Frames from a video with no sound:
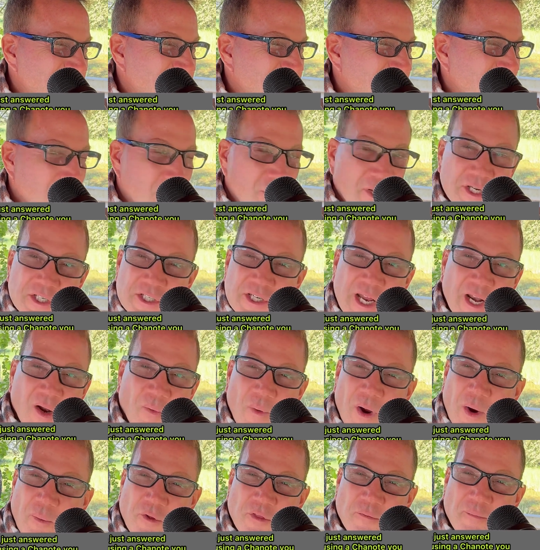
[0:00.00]
really just kind of
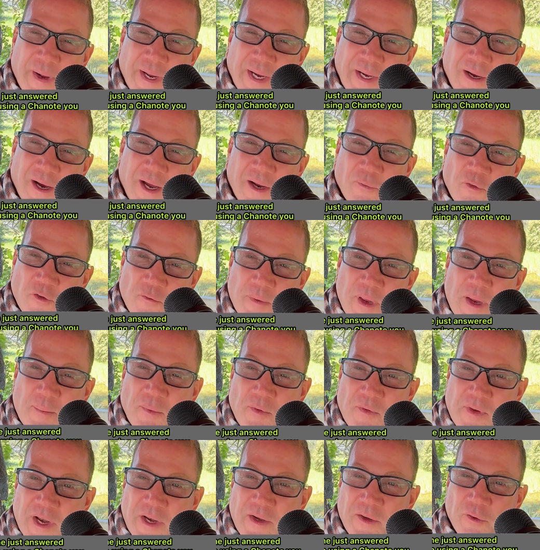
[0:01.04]
went with my gut with
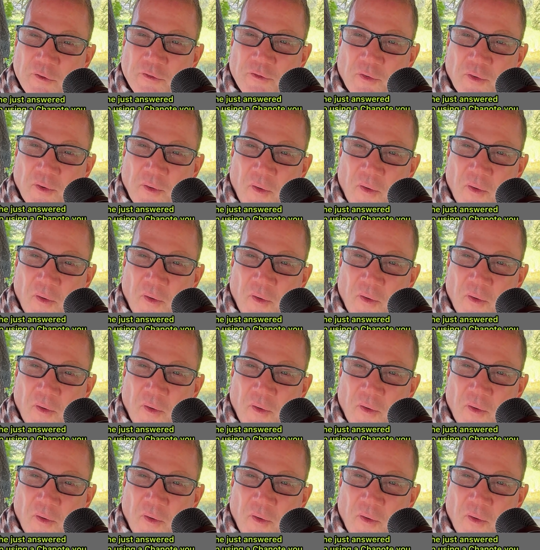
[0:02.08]
people that I knew for